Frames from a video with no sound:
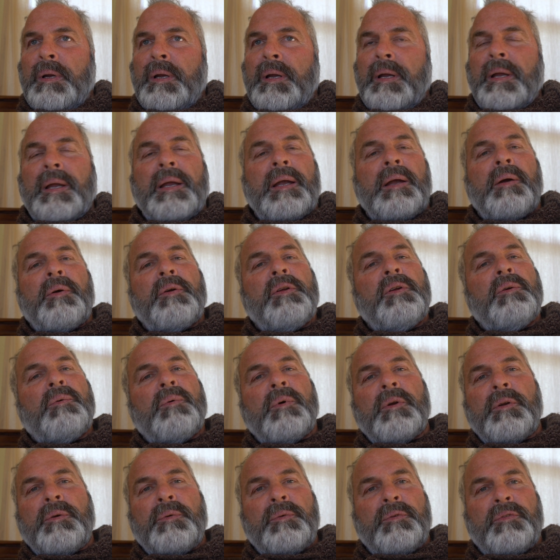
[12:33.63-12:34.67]
how you
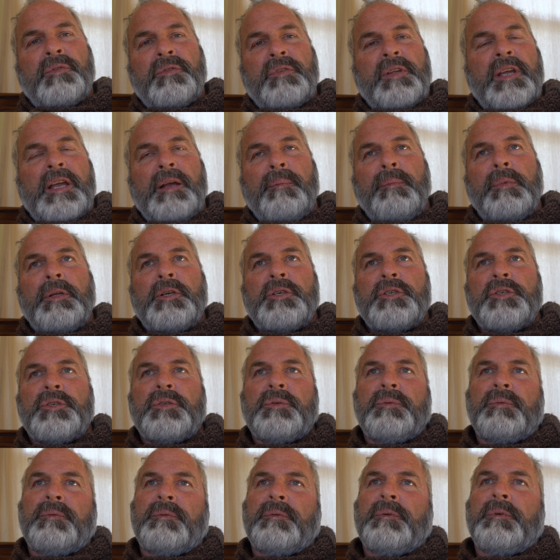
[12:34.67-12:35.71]
want to
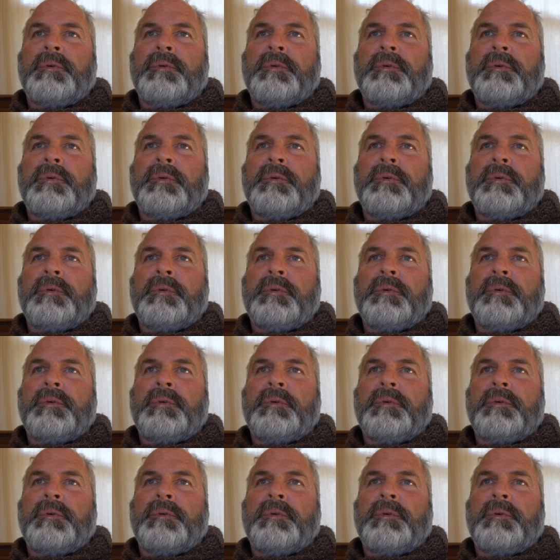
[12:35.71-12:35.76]
establish